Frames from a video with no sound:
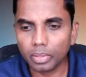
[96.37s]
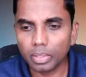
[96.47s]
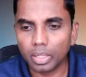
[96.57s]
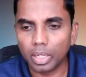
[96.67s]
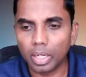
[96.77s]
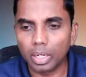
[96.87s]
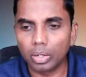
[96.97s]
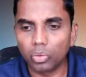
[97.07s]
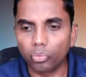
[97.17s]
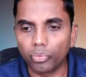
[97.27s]

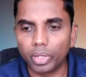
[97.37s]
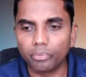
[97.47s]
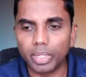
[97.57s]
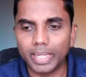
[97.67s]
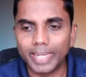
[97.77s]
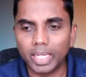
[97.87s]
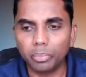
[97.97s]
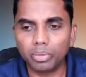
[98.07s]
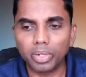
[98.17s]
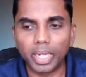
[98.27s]
When we keep
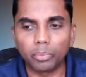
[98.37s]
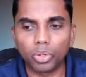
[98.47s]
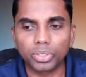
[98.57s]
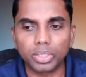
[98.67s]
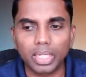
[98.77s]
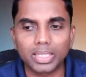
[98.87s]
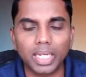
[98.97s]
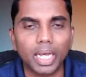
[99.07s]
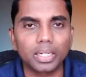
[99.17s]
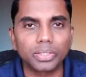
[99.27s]
our emotional
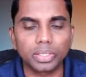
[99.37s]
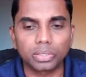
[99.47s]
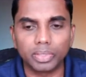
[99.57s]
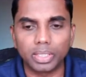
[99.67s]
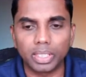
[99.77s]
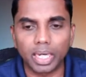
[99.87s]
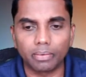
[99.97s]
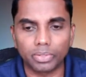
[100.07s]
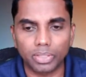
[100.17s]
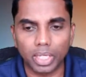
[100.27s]
challenges within
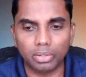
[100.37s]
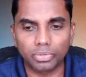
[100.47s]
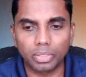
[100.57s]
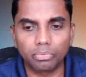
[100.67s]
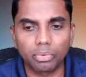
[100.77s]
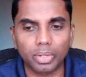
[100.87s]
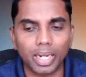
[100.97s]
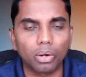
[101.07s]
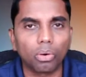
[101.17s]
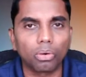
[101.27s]
ourselves for a
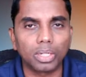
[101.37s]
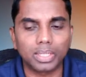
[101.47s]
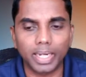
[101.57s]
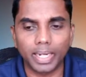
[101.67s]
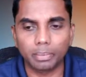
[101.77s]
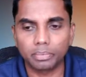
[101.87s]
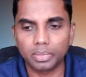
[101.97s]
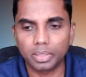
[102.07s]
longer time,